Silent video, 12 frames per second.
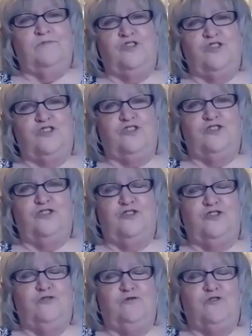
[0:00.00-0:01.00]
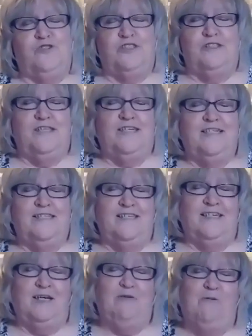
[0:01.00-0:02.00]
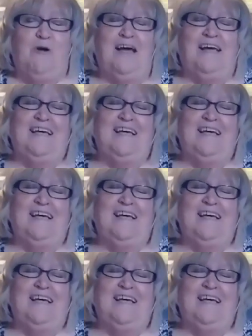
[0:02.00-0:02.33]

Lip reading: just use these anyway.